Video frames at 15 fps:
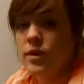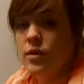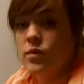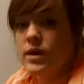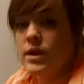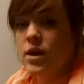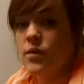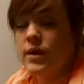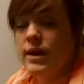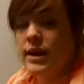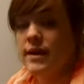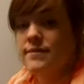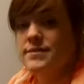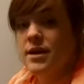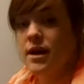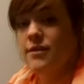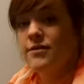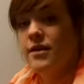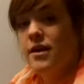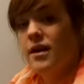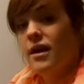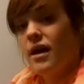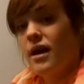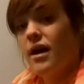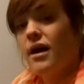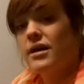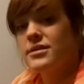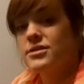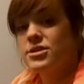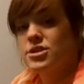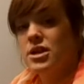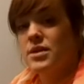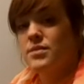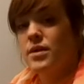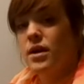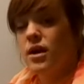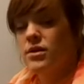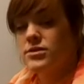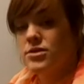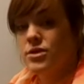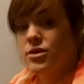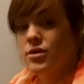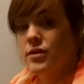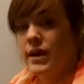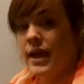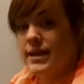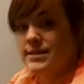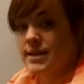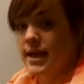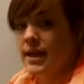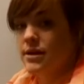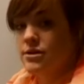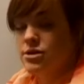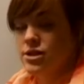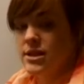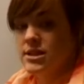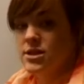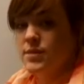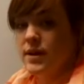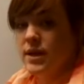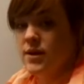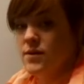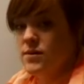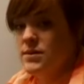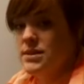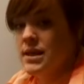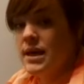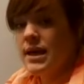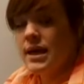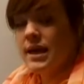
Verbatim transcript: we know it gives off oxygen but also creates energy to be used